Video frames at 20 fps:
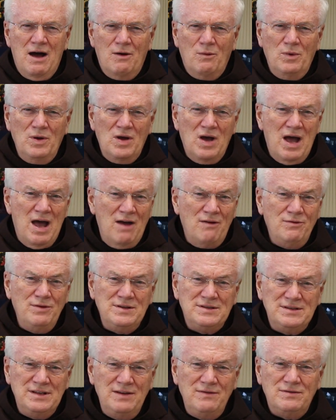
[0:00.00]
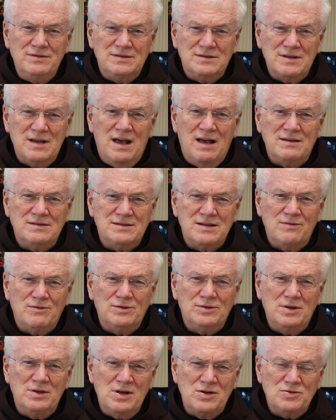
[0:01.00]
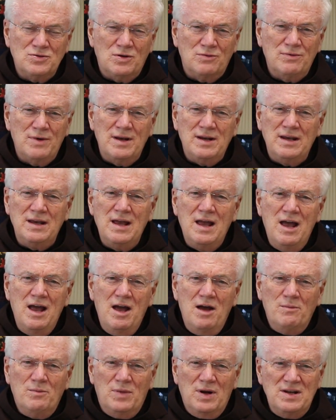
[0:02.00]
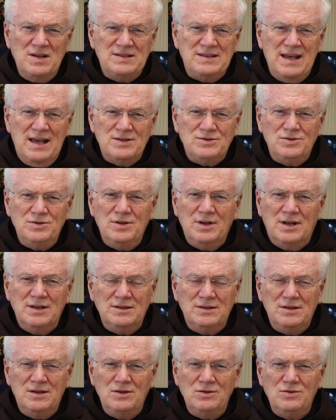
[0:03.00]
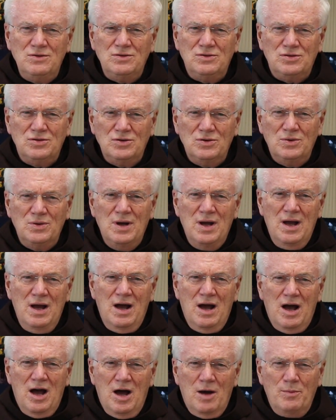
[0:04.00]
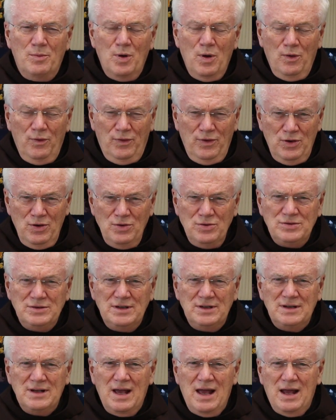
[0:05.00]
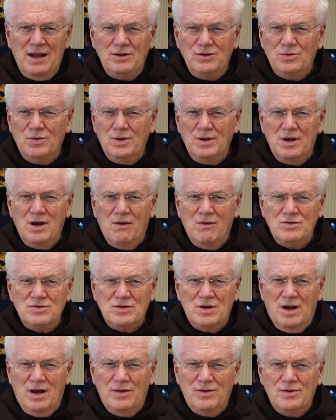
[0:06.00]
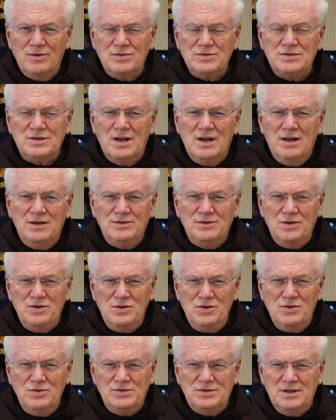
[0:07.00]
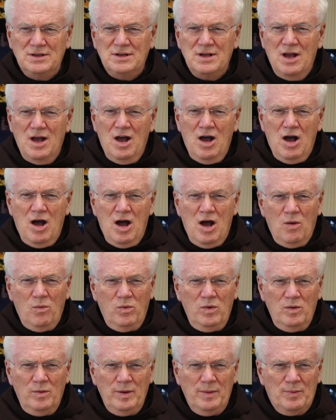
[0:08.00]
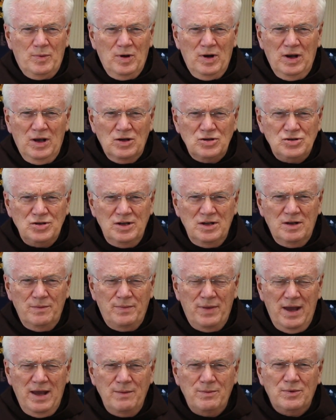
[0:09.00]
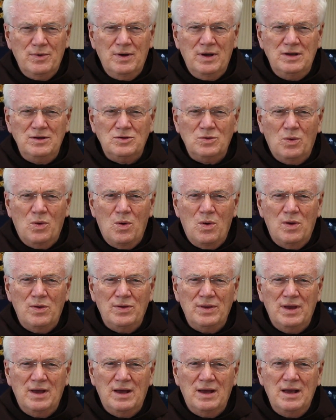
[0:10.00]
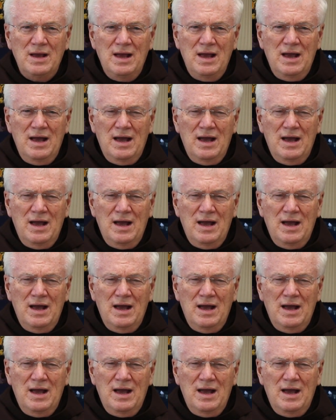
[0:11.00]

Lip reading: We have received several donations already, but I just ask you to continue to both use it and to encourage others to use it. We'll be putting a sheet of paper into all the